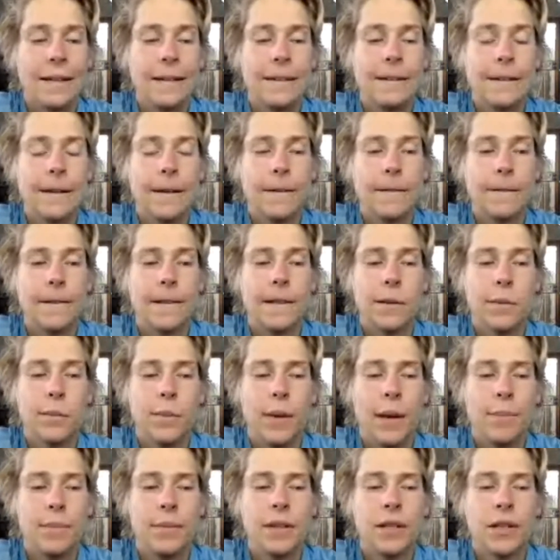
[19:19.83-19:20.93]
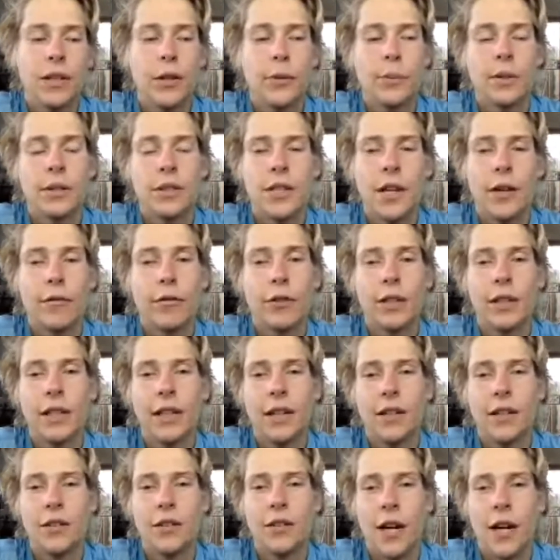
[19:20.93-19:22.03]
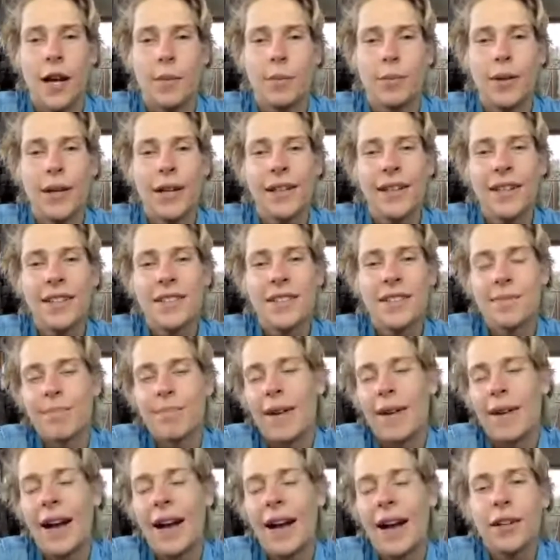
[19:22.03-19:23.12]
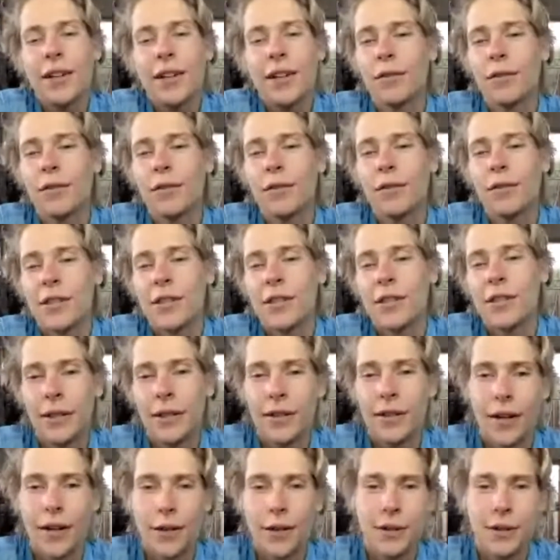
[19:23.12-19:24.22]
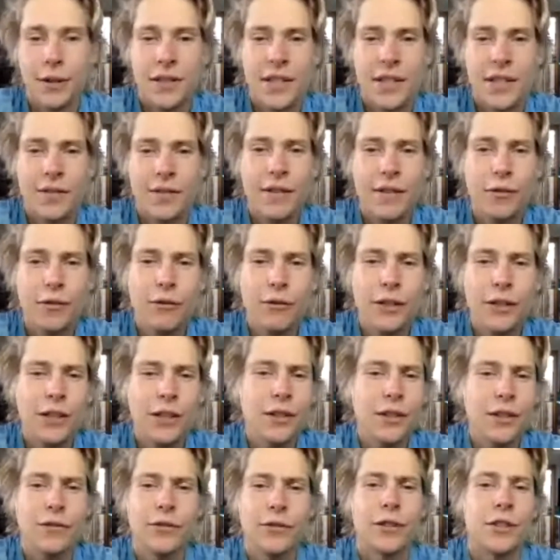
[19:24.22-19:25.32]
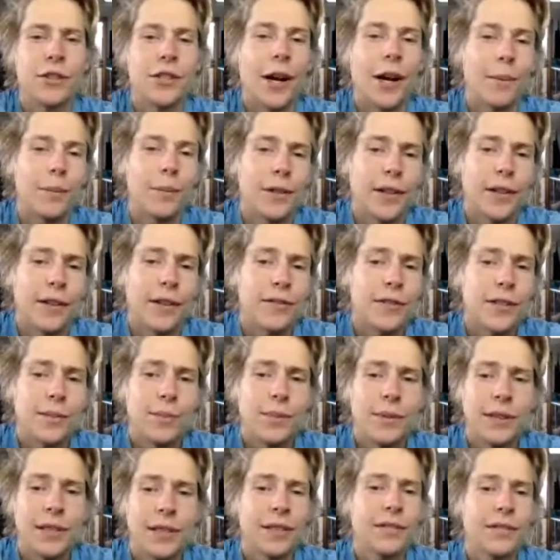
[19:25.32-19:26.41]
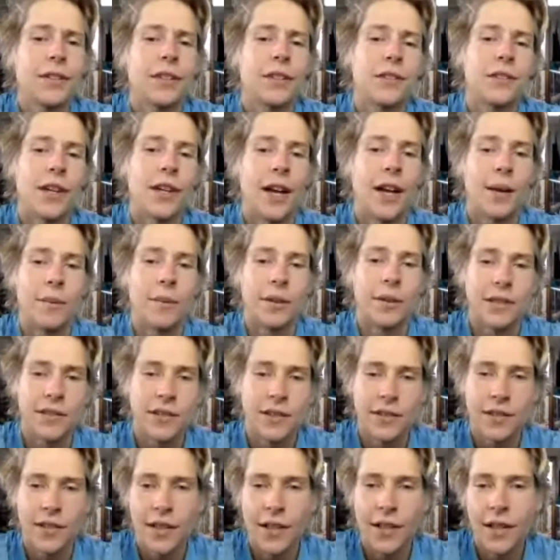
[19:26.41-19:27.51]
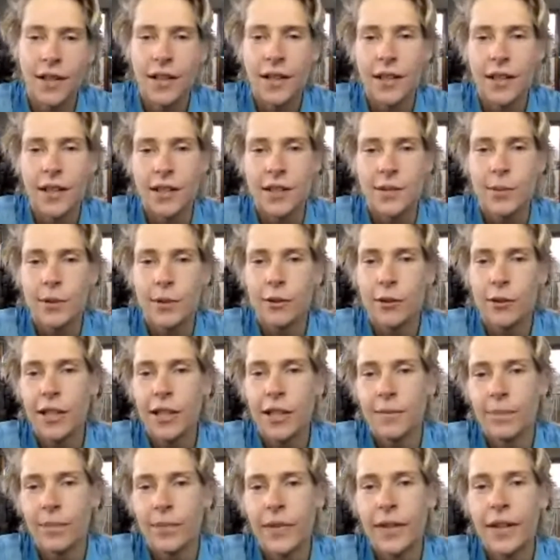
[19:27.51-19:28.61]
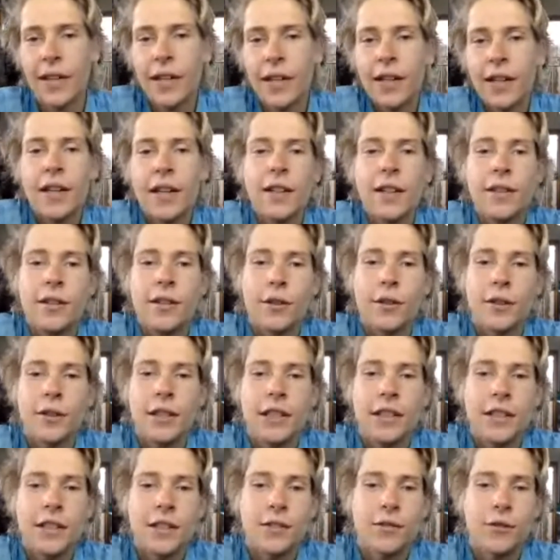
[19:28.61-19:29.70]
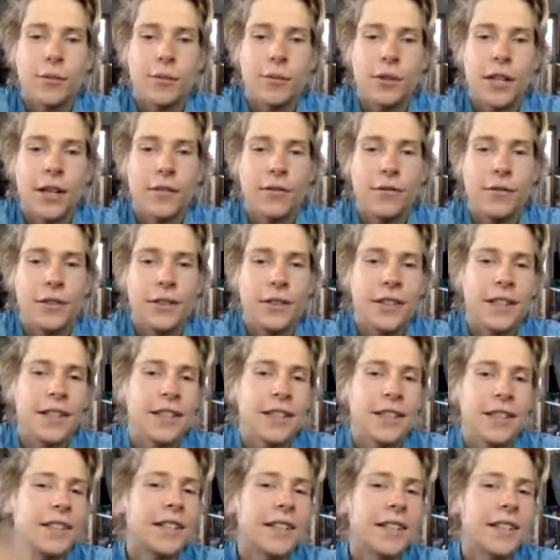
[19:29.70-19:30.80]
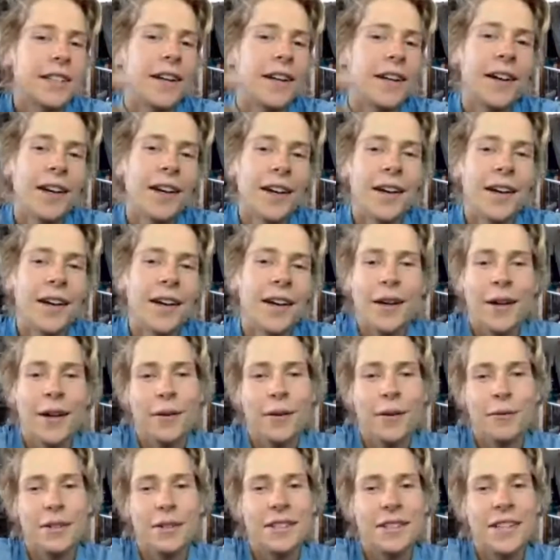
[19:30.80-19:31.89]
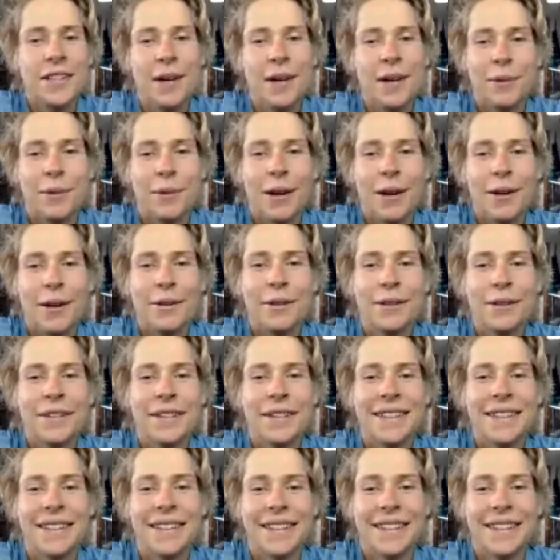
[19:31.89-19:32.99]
it might be a little bit tougher to get a job. But I guess I couldn't really speak on it because I've never really looked for a job here. I've just been given a job, and it's been great. Yo, Gitas from Sheffield, England. What's up, bro?